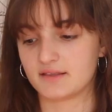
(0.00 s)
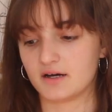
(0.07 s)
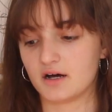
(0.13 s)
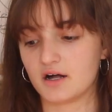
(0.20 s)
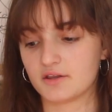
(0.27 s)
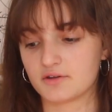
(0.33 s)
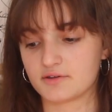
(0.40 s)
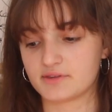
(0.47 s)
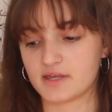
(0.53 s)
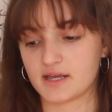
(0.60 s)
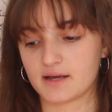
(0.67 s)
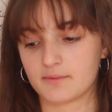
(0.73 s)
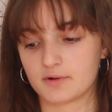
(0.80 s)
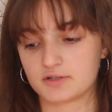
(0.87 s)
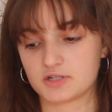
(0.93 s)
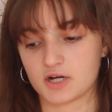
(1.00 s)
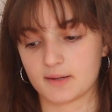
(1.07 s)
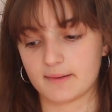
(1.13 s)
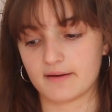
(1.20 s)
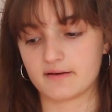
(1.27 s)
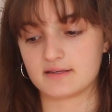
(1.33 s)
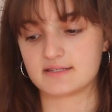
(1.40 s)
The other thing I want to talk
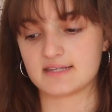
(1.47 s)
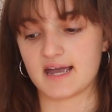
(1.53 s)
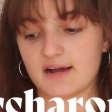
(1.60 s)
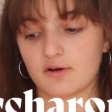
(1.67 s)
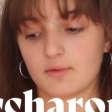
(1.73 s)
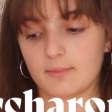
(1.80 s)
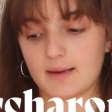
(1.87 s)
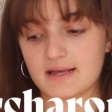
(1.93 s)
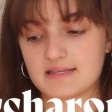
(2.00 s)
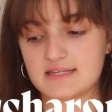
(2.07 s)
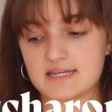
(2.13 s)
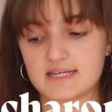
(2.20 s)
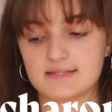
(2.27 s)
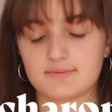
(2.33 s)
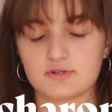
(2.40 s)
about is Saccharomyces,